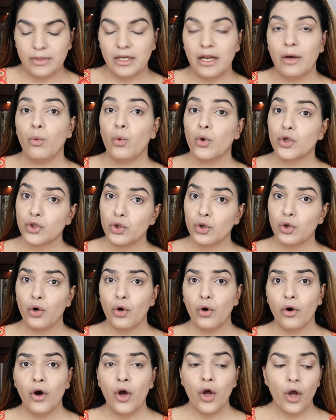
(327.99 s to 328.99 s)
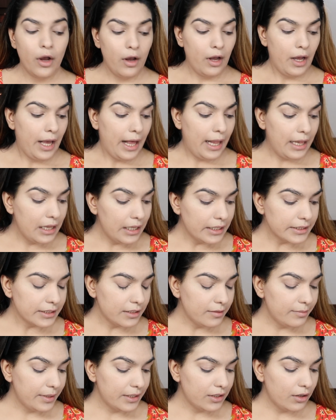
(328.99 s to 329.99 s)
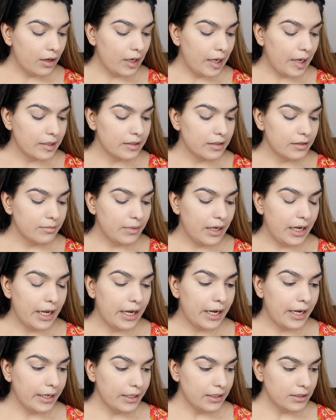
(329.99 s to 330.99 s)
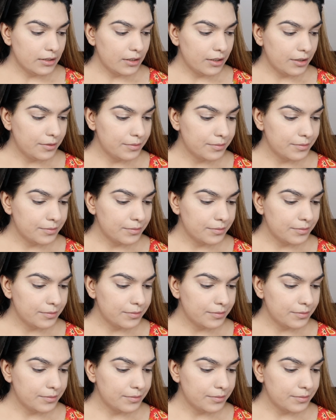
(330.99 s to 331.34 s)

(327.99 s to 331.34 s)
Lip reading: But I want to go a little bit under my eyes.